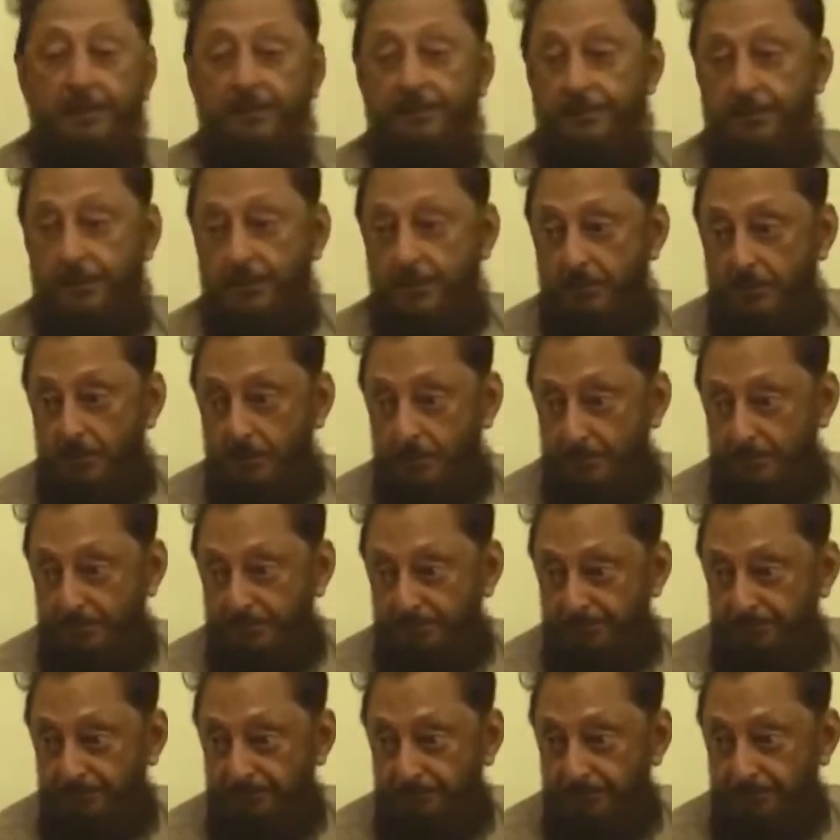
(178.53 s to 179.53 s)
their gold,
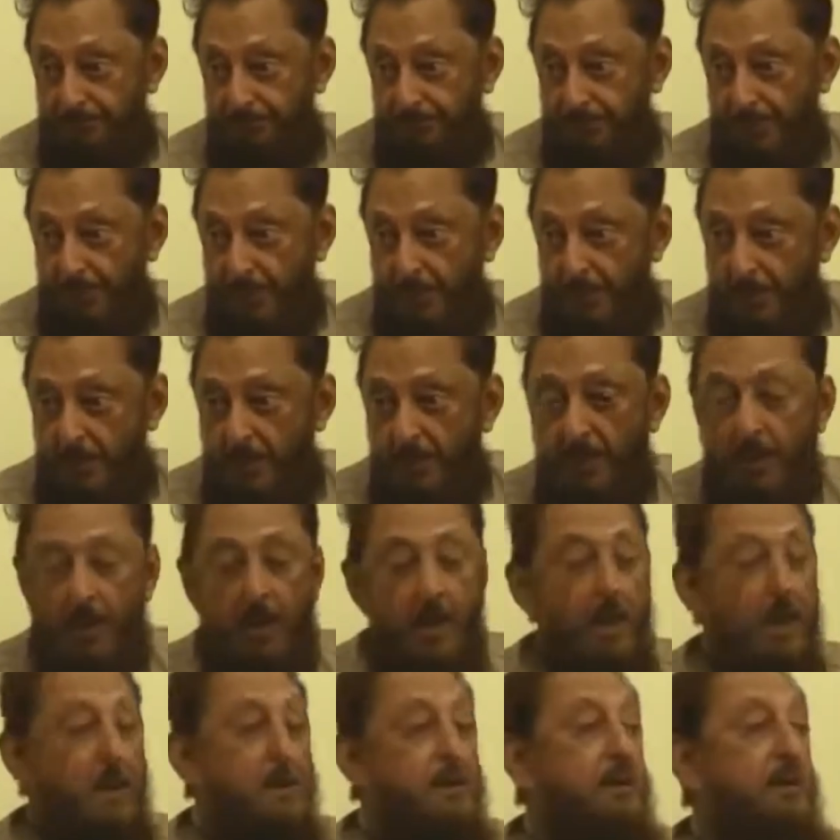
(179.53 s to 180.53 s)

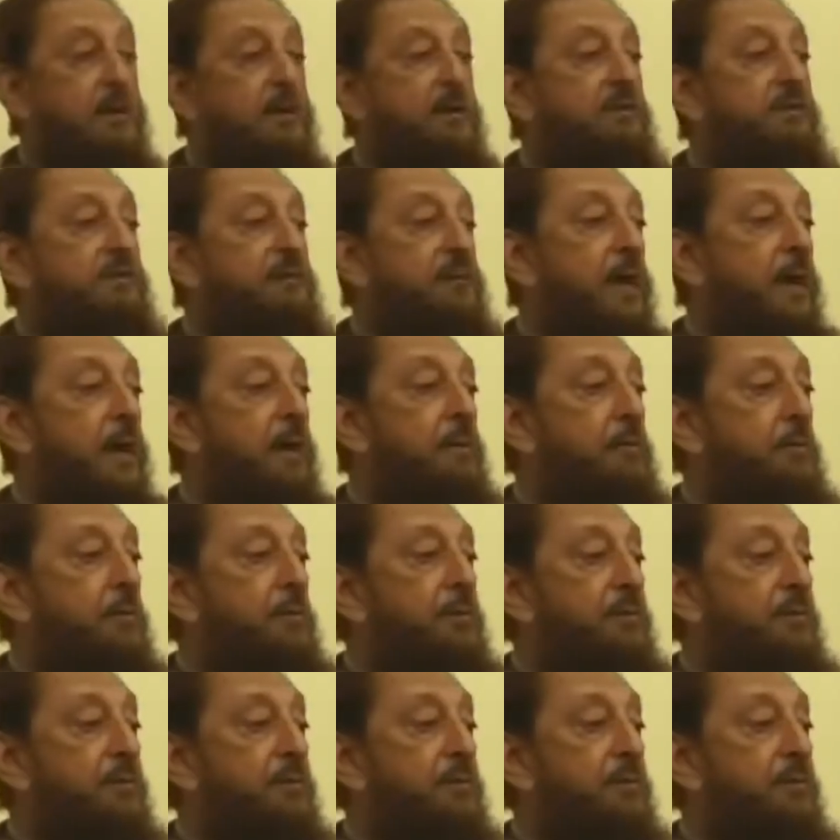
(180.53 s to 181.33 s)
Uncle Sam was